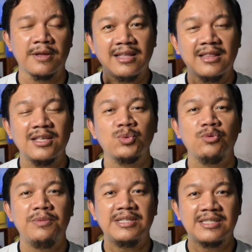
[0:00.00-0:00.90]
This
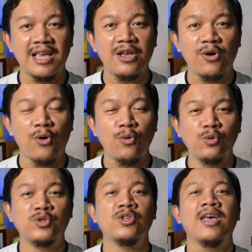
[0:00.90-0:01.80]
would be
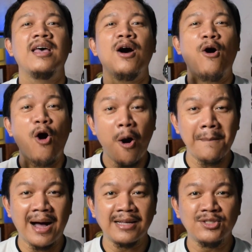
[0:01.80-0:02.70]
Seiko's
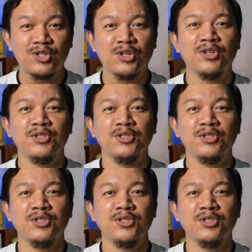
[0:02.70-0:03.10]
homage